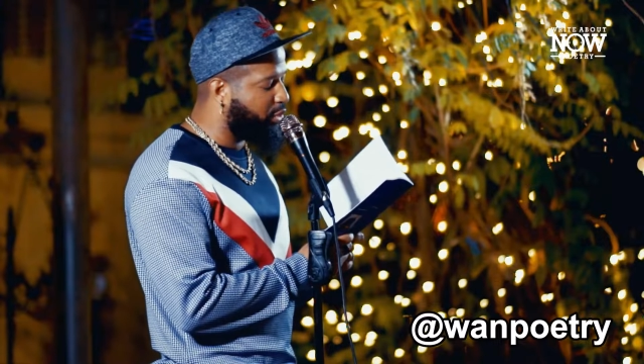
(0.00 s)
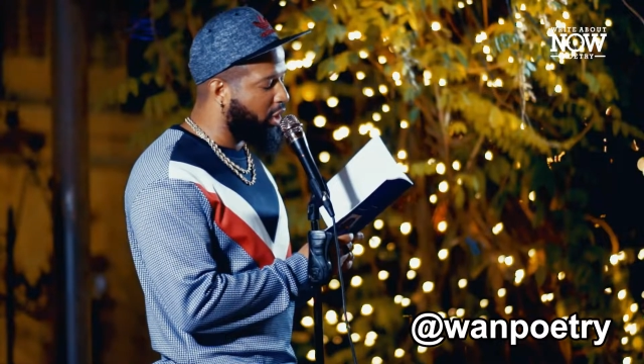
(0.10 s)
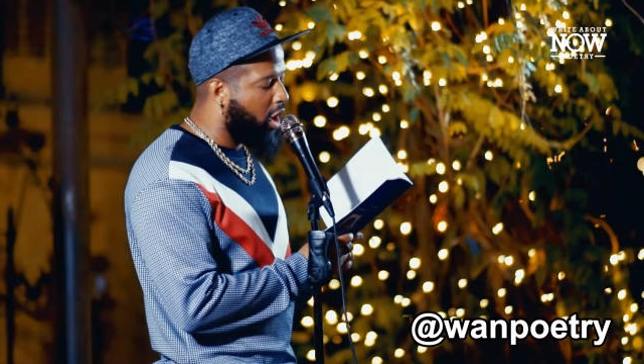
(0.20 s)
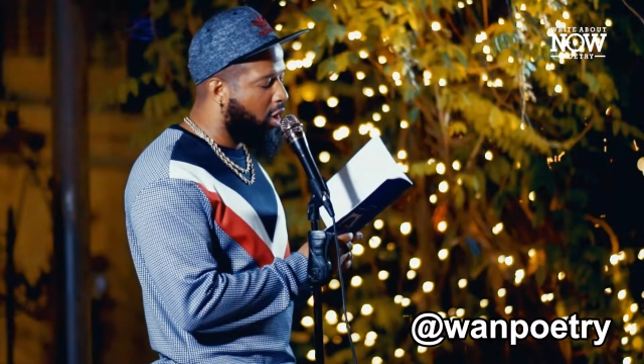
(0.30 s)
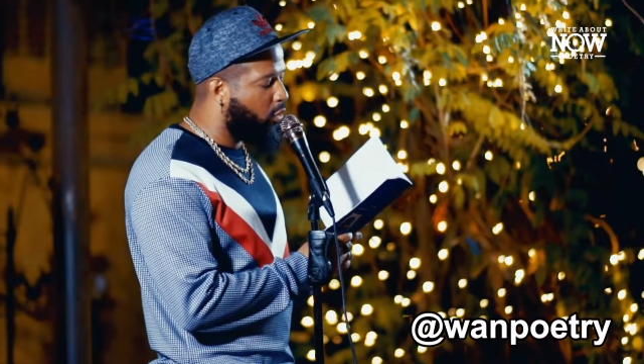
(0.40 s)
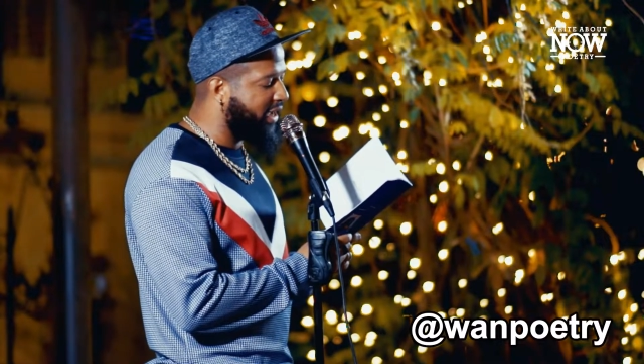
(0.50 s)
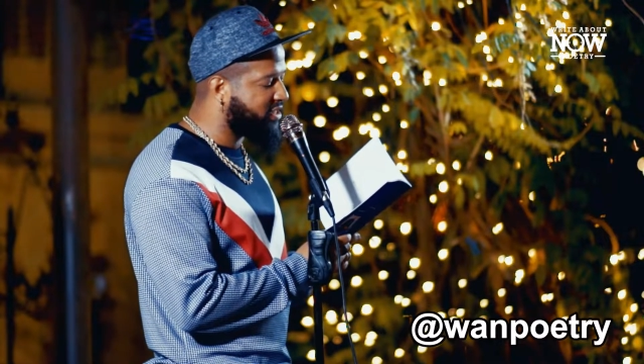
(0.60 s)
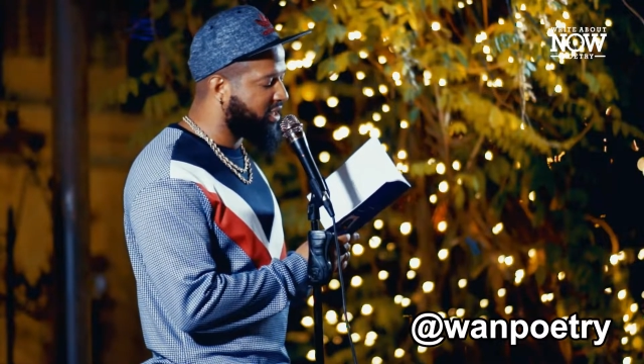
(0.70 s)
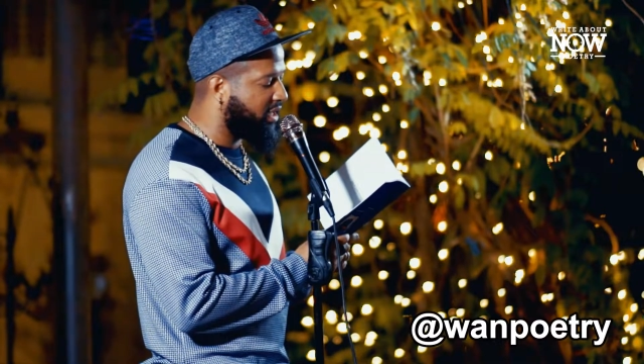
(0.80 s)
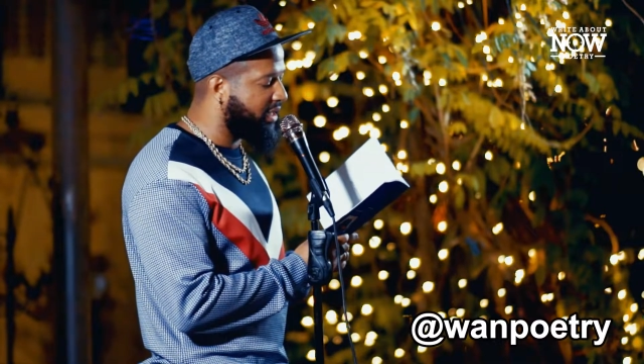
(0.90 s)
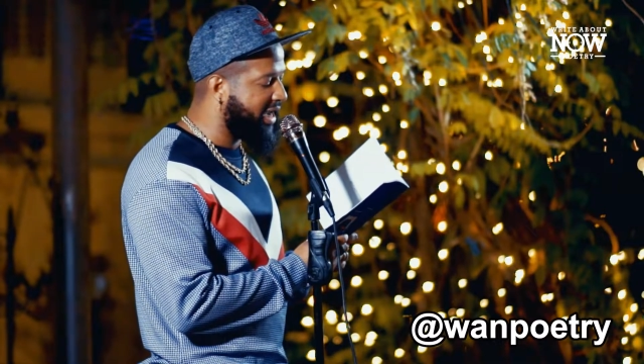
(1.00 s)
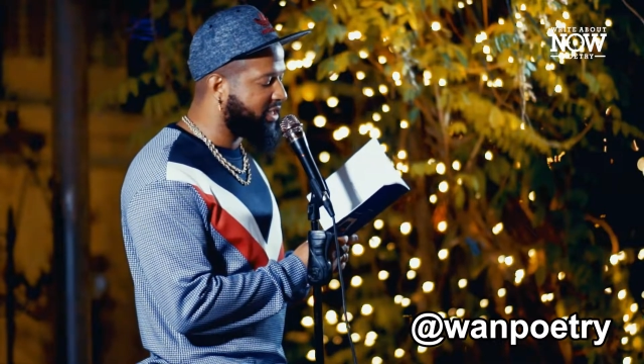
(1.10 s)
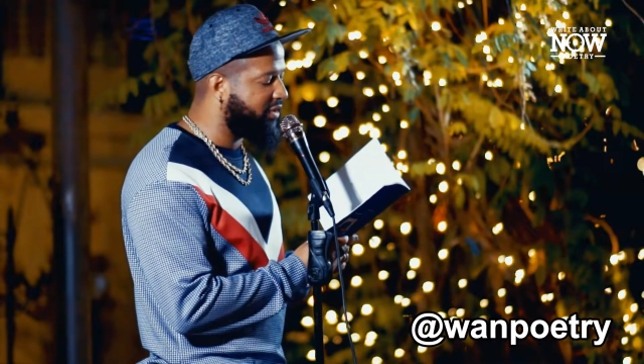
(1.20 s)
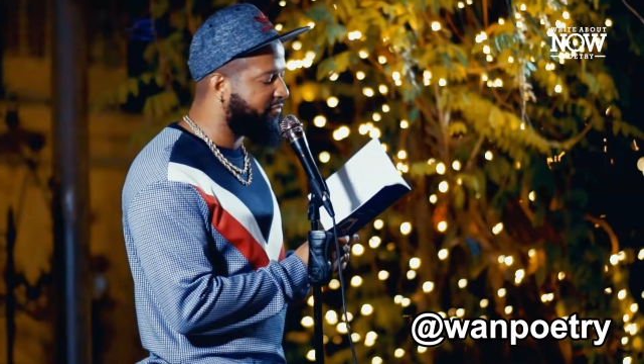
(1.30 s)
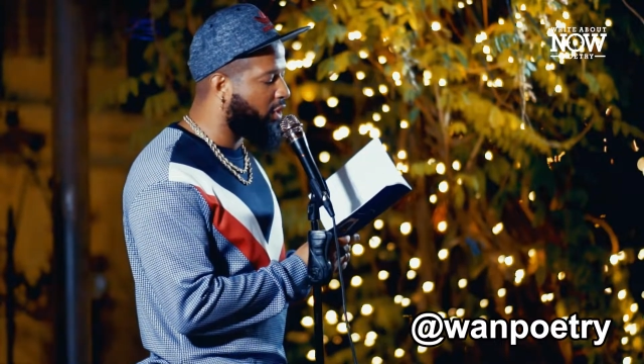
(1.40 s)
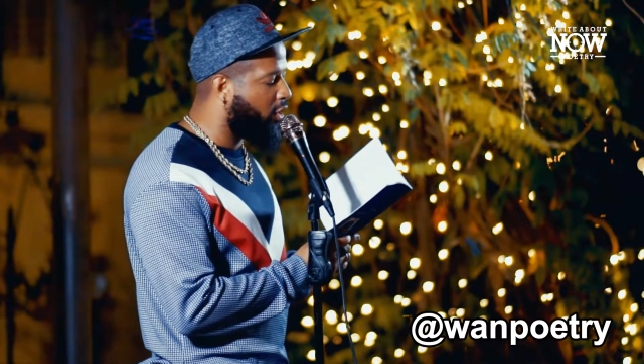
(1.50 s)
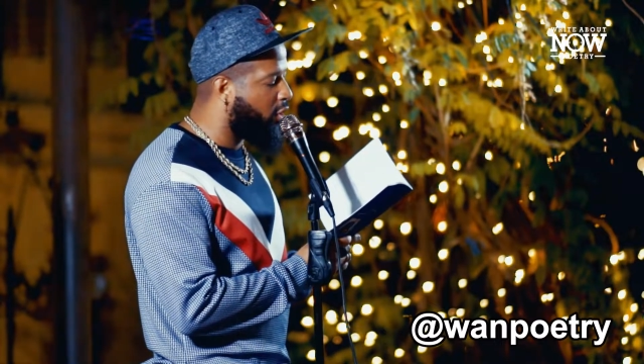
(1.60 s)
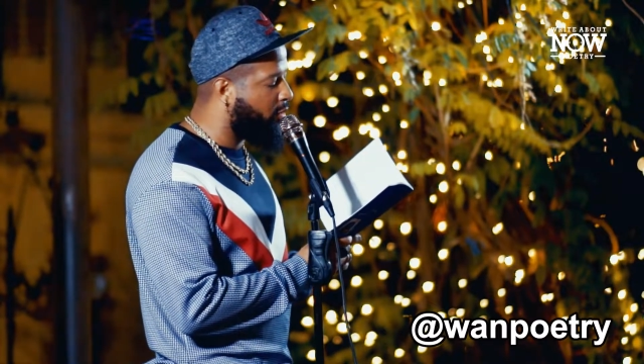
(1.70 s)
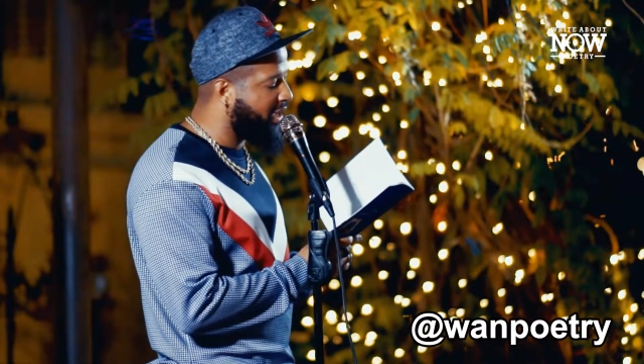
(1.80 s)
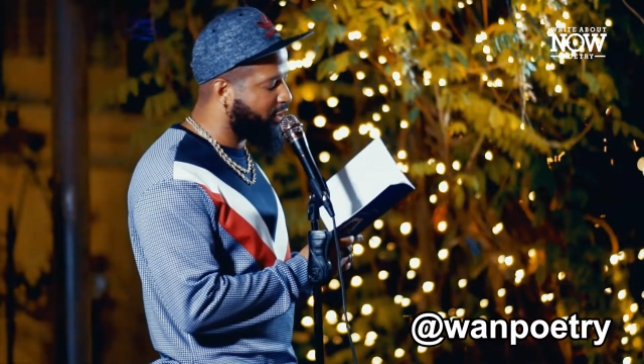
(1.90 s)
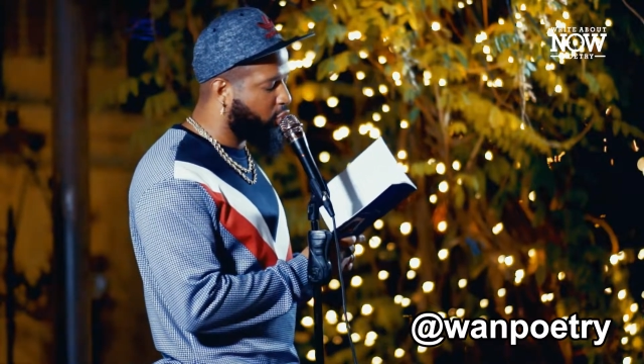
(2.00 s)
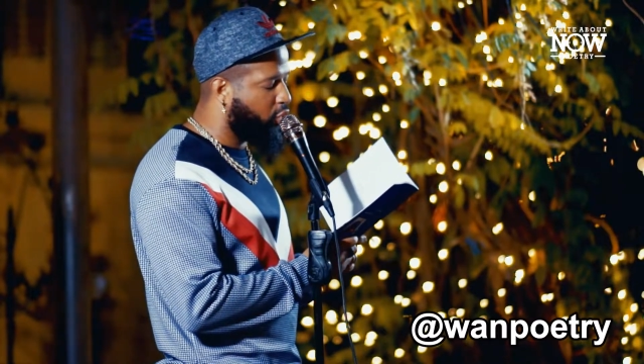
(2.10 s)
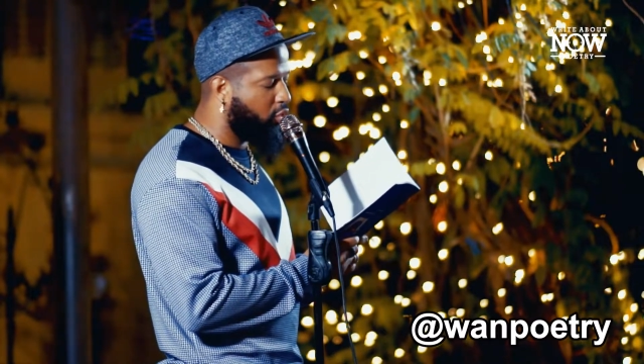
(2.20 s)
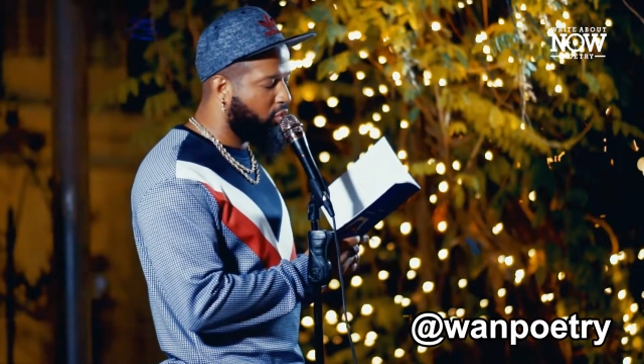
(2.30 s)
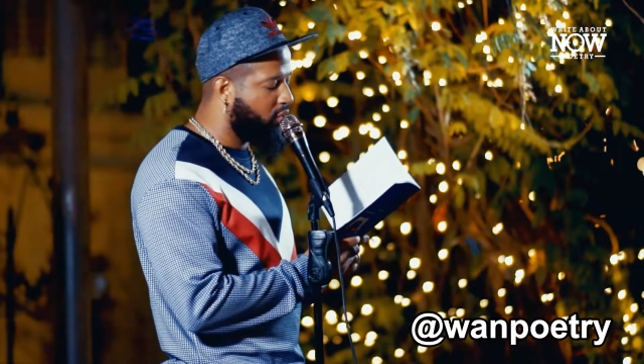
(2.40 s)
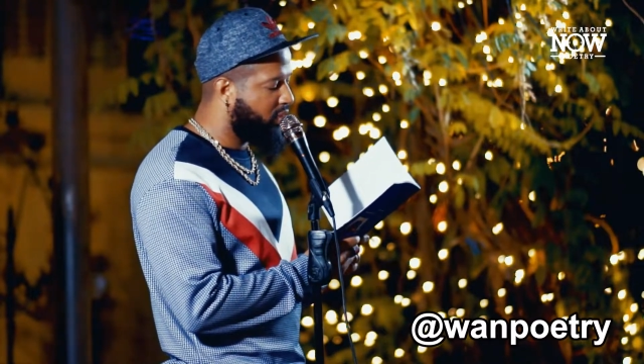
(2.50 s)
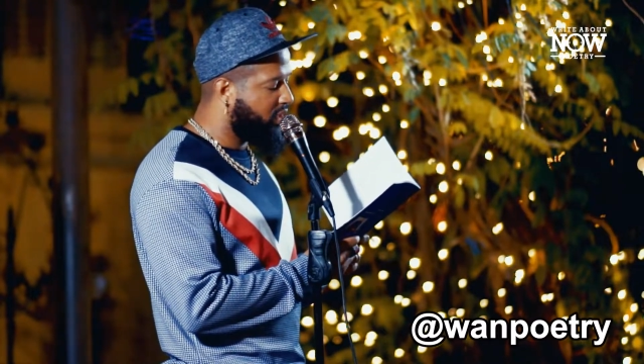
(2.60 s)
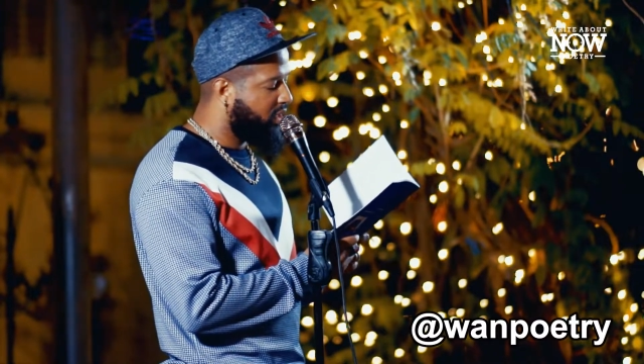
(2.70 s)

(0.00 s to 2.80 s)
but always collective, calm, and cool.